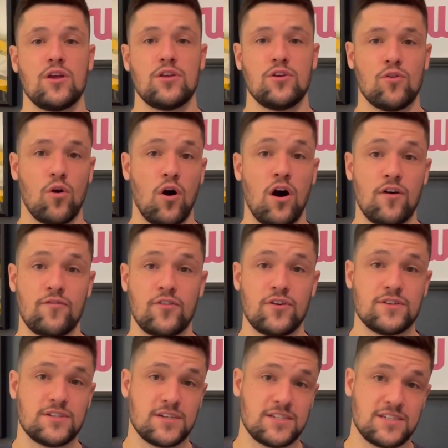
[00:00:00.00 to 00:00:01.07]
your offer
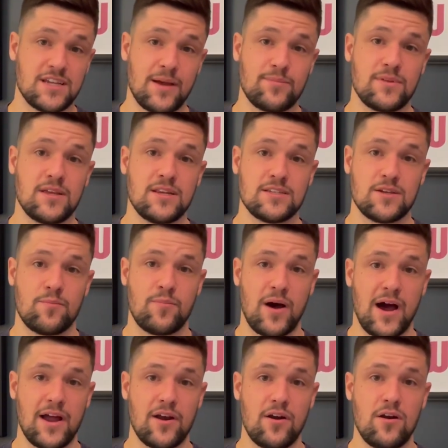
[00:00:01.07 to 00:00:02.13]
is accepted as a
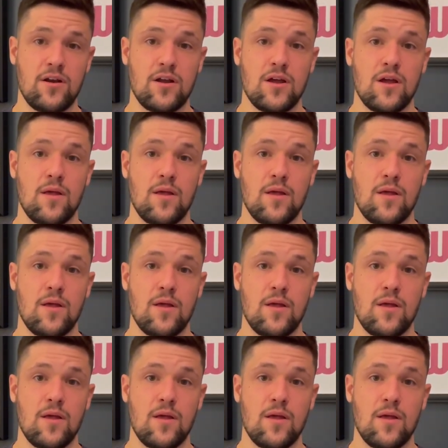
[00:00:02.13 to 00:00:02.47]
buyer,